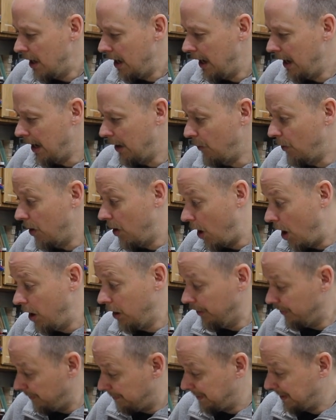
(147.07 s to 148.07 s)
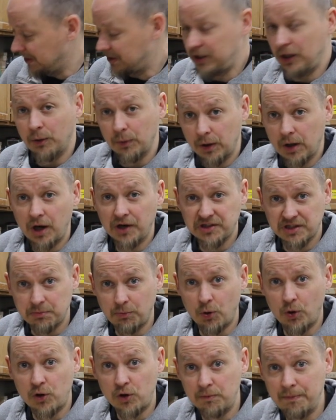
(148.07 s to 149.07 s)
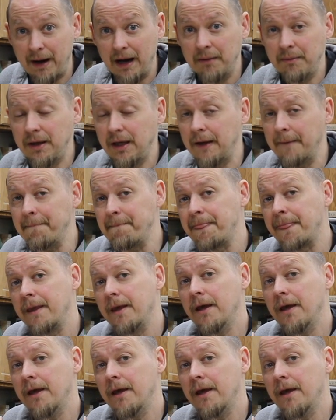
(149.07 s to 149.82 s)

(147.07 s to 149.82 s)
uh, well all of the pins here were custom ordered by me.